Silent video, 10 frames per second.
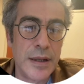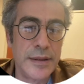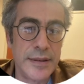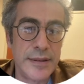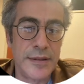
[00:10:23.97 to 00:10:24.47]

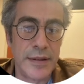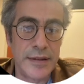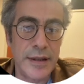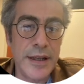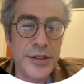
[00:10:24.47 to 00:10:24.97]
This
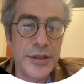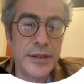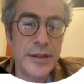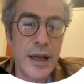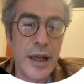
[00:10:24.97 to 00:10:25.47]

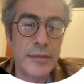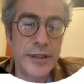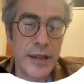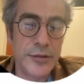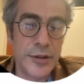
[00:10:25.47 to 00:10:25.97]
translation
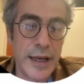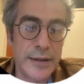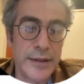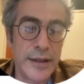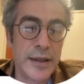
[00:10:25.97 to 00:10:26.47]
helps us to
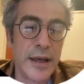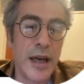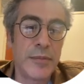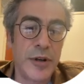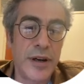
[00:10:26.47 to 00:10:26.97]
get the
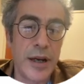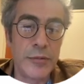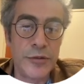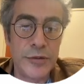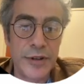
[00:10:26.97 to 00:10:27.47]
MRI
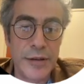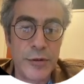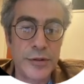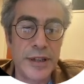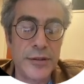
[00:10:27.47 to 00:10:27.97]
Brooker
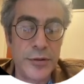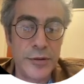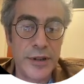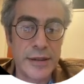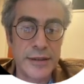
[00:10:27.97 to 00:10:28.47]
Award in
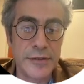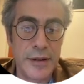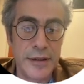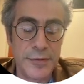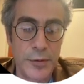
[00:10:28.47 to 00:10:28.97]

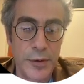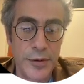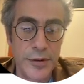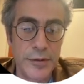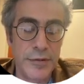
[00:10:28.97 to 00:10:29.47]
2024
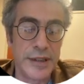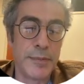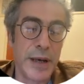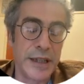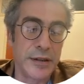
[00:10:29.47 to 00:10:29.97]
with
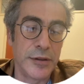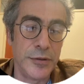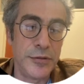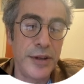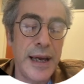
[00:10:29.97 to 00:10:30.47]
the
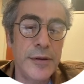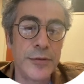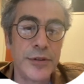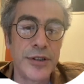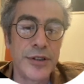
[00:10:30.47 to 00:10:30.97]
PETALUTE
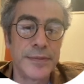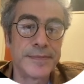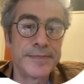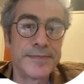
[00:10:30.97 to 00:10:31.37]
acquisition.